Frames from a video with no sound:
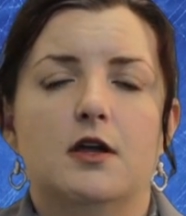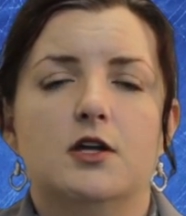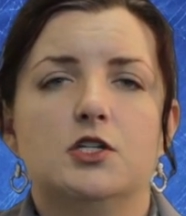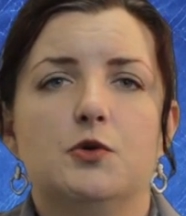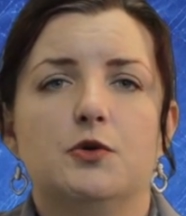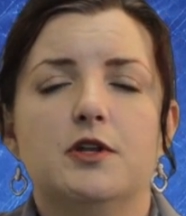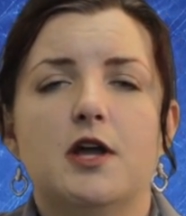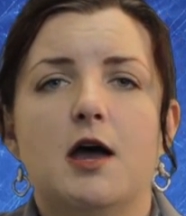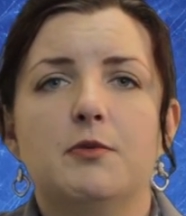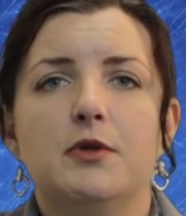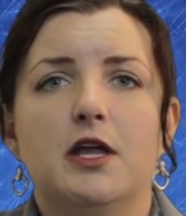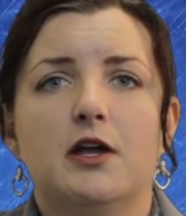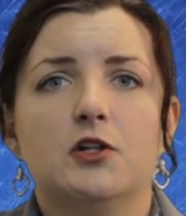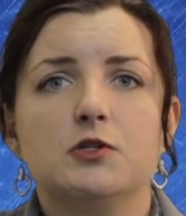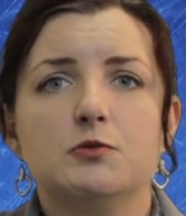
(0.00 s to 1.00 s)
She would not
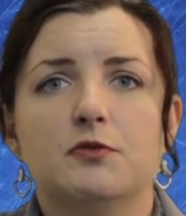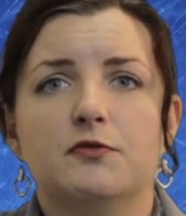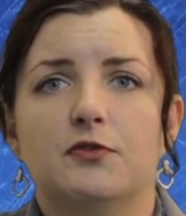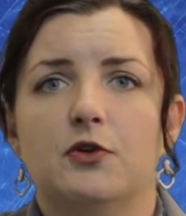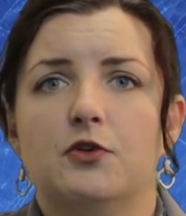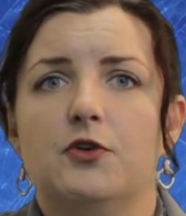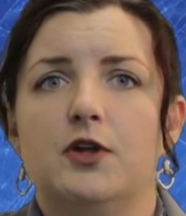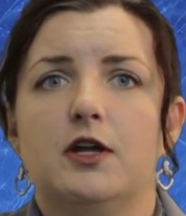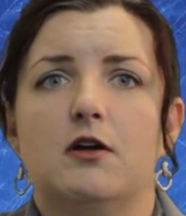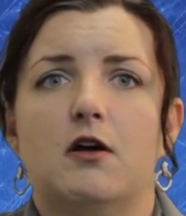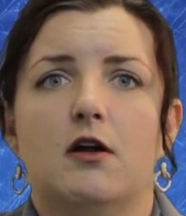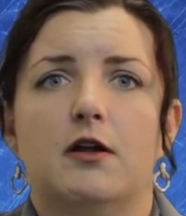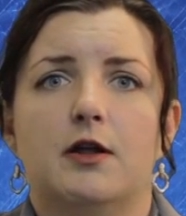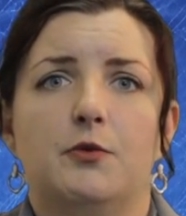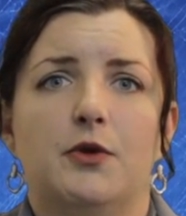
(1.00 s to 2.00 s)
be eligible for a green
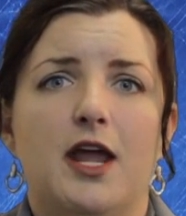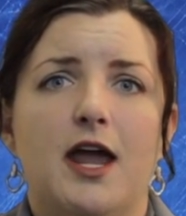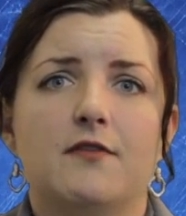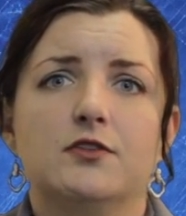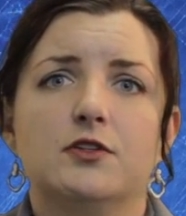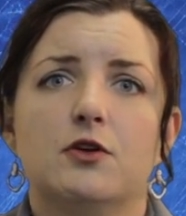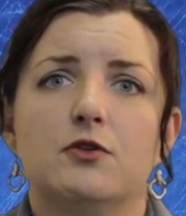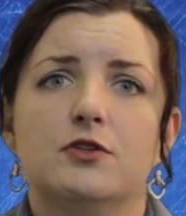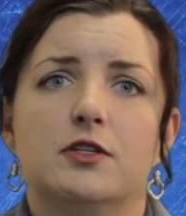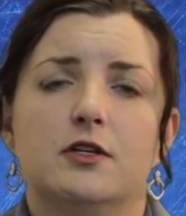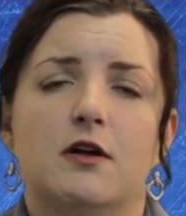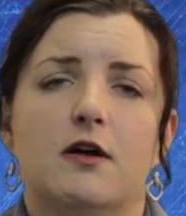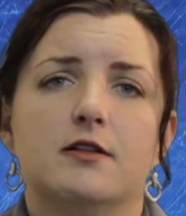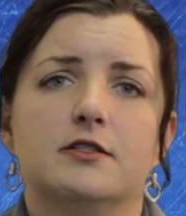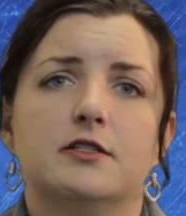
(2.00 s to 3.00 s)
card and would have to go to the
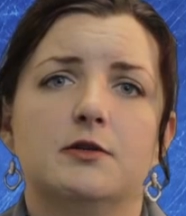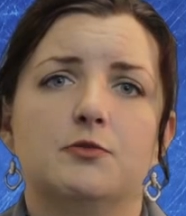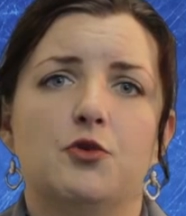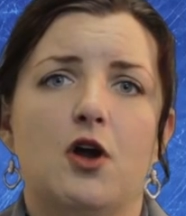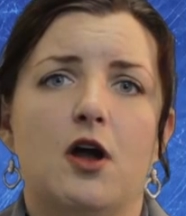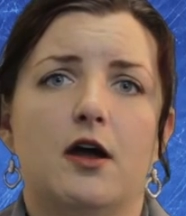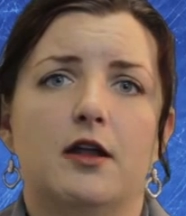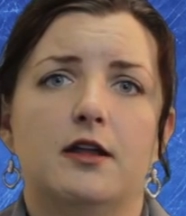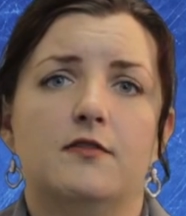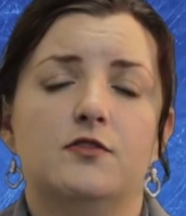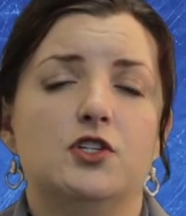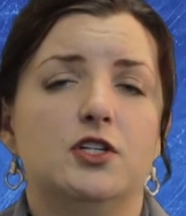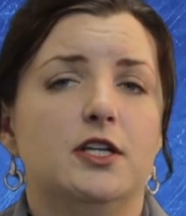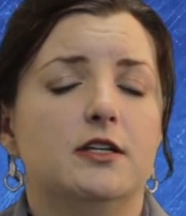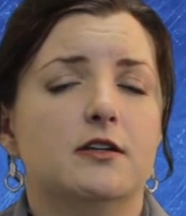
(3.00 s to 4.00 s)
consulate abroad if
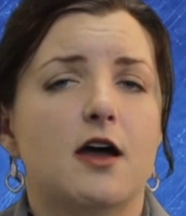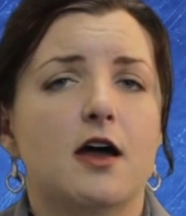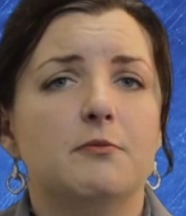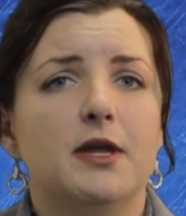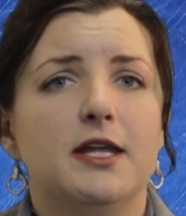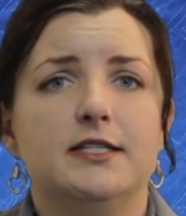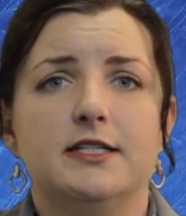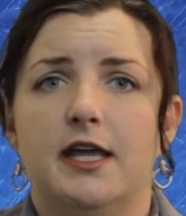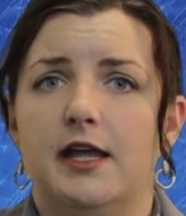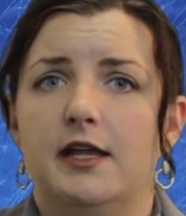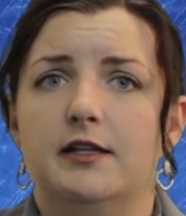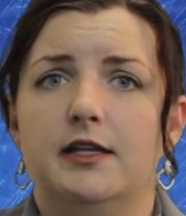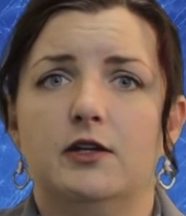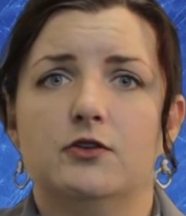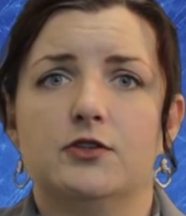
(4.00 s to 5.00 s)
she did not
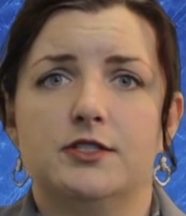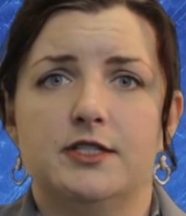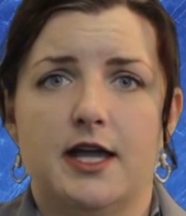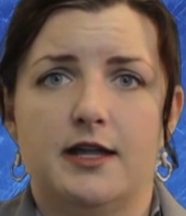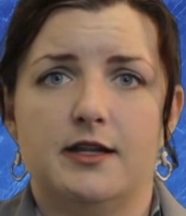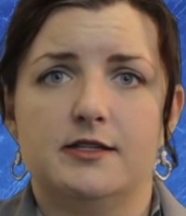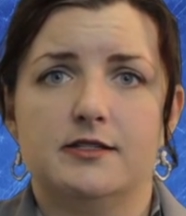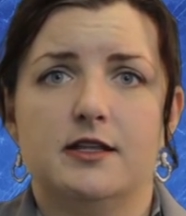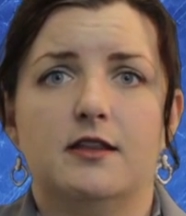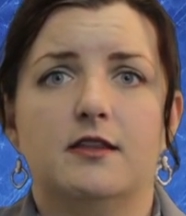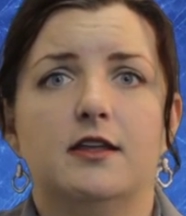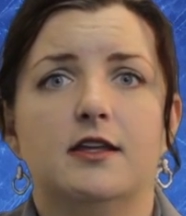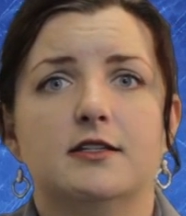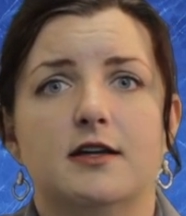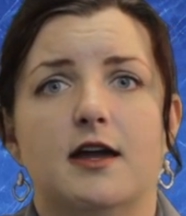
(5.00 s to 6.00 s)
maintain legal status
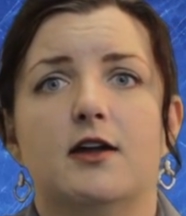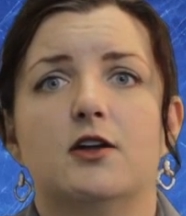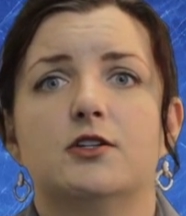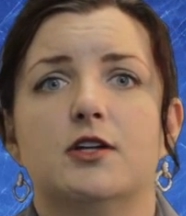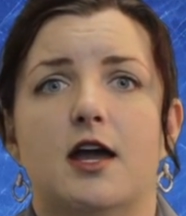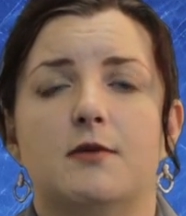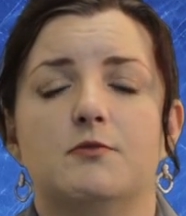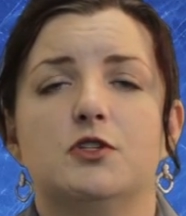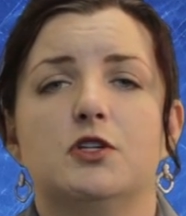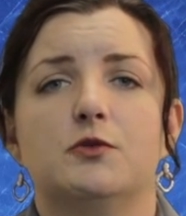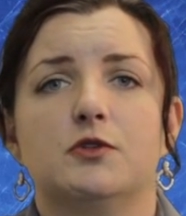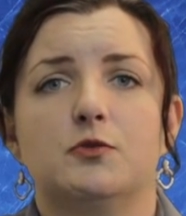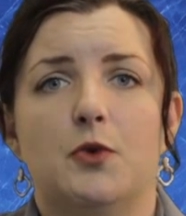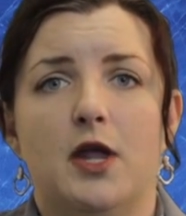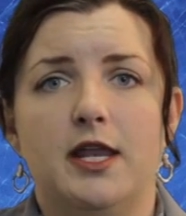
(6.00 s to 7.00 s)
the entire time she
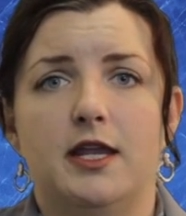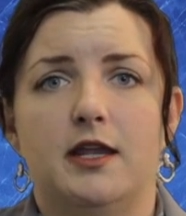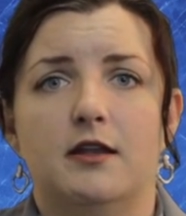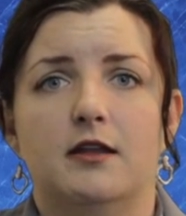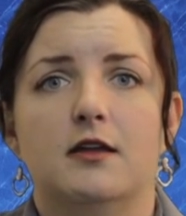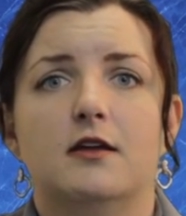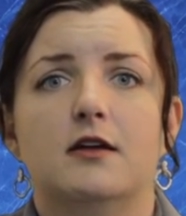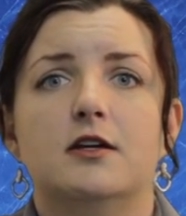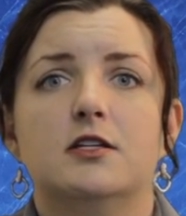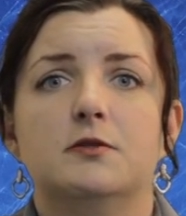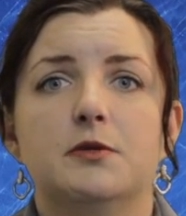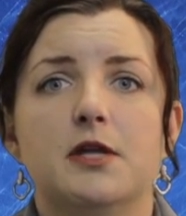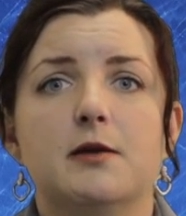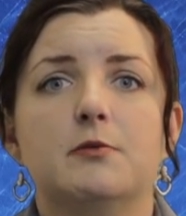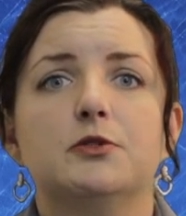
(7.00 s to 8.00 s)
was waiting to
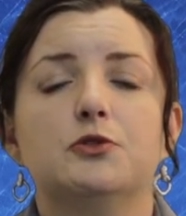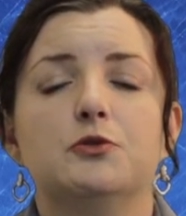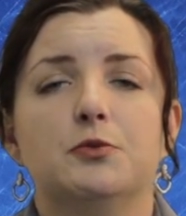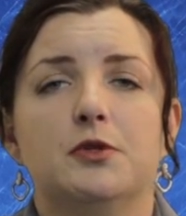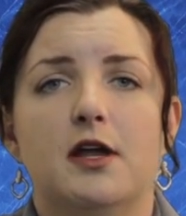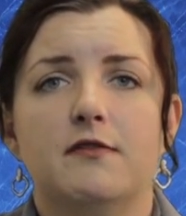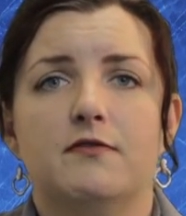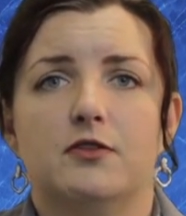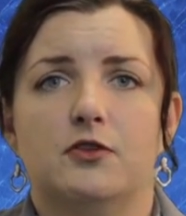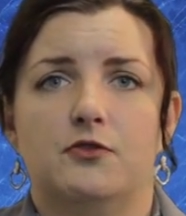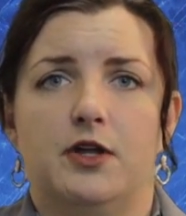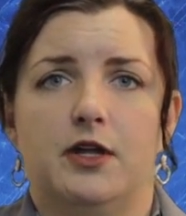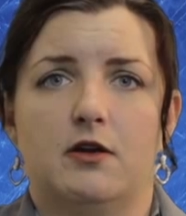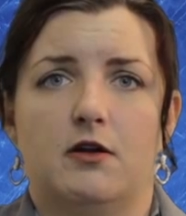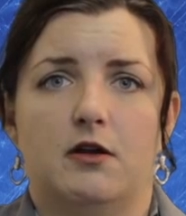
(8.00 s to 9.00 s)
be able to apply for the
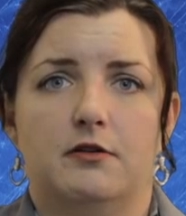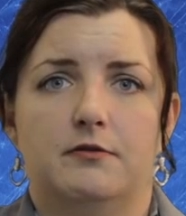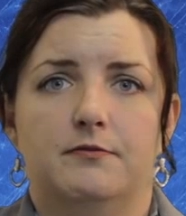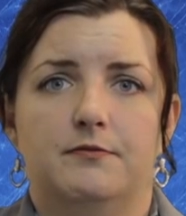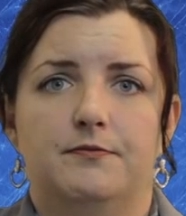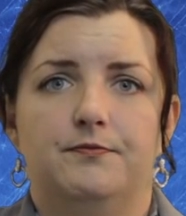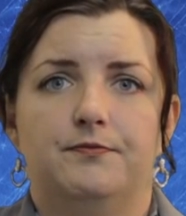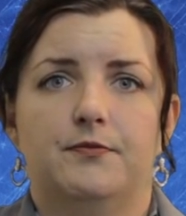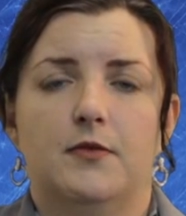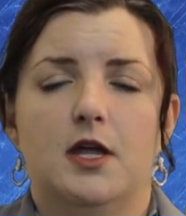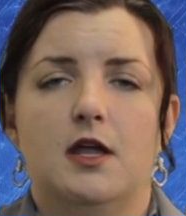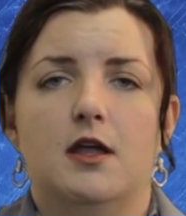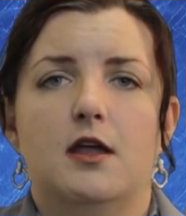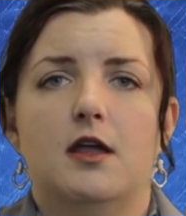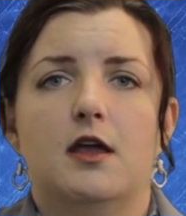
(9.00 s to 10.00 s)
green card.
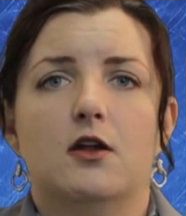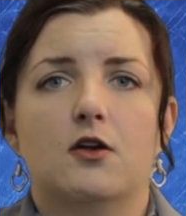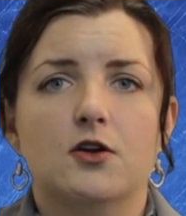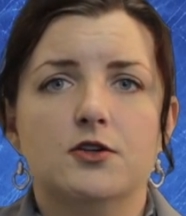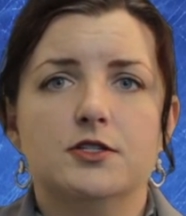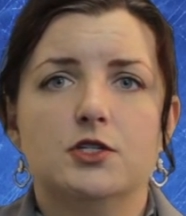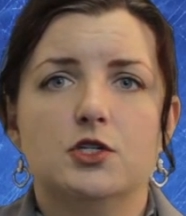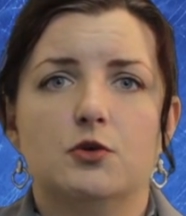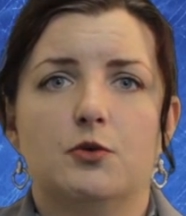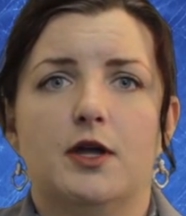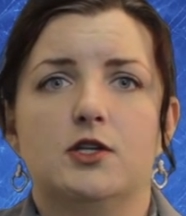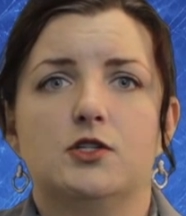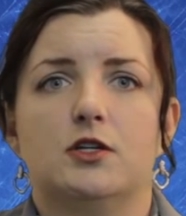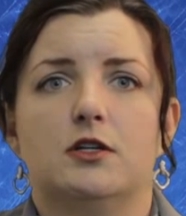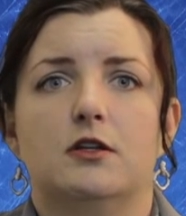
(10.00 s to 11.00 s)
In her
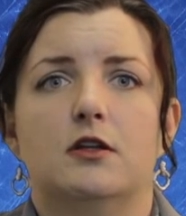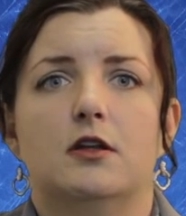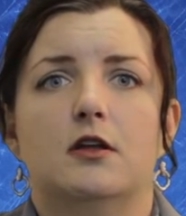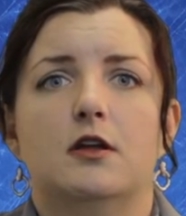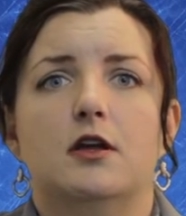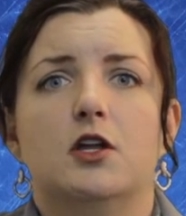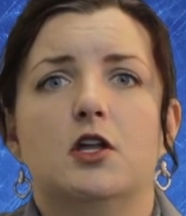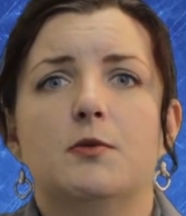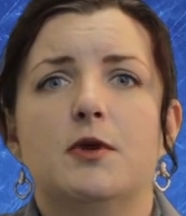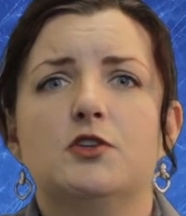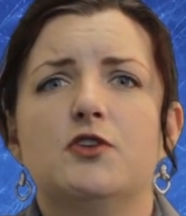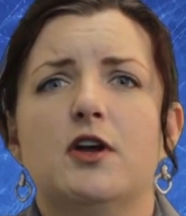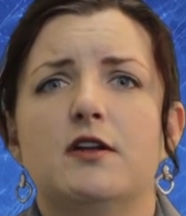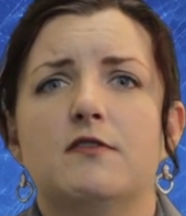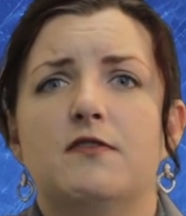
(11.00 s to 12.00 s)
situation, you may
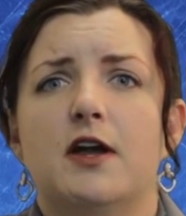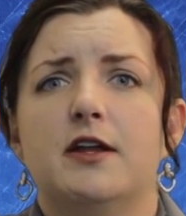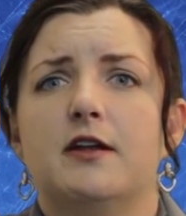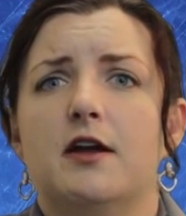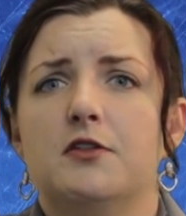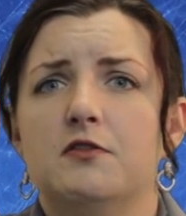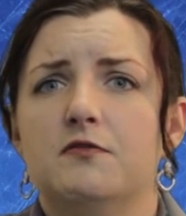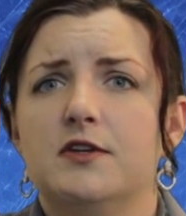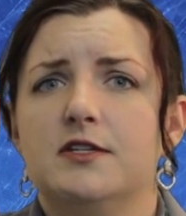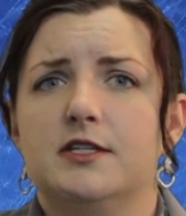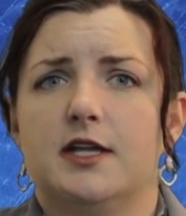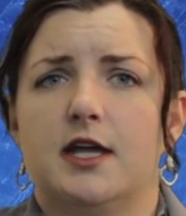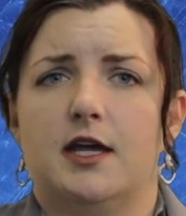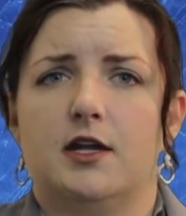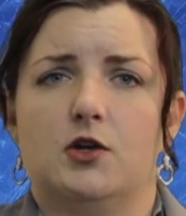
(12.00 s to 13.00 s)
try to find other visa
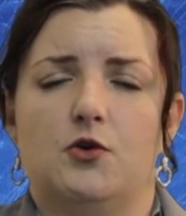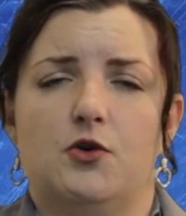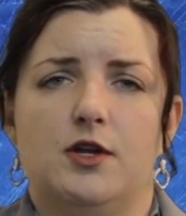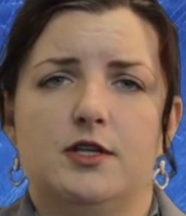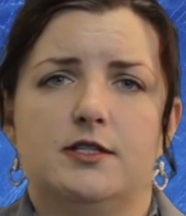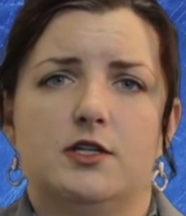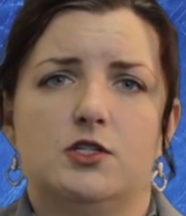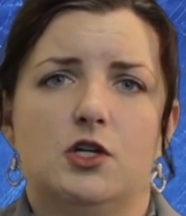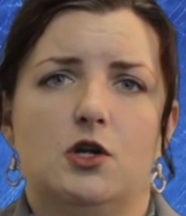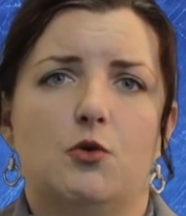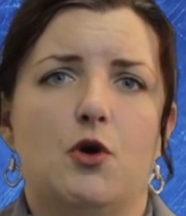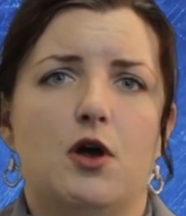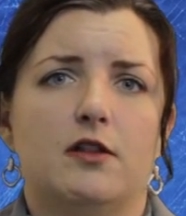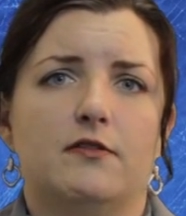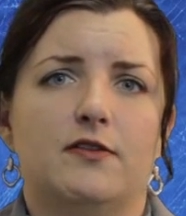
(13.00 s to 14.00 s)
categories that she
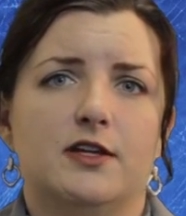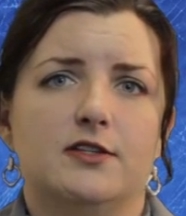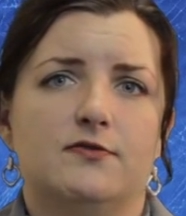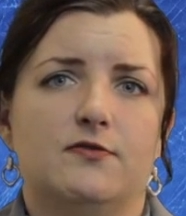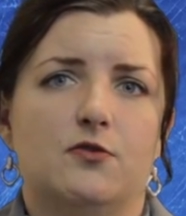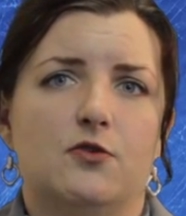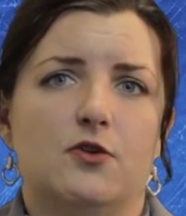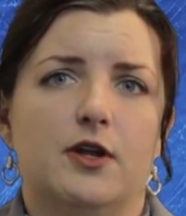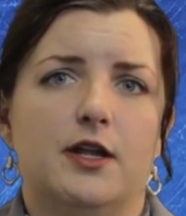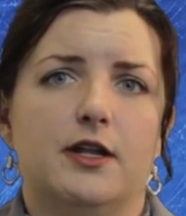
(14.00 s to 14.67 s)
qualifies for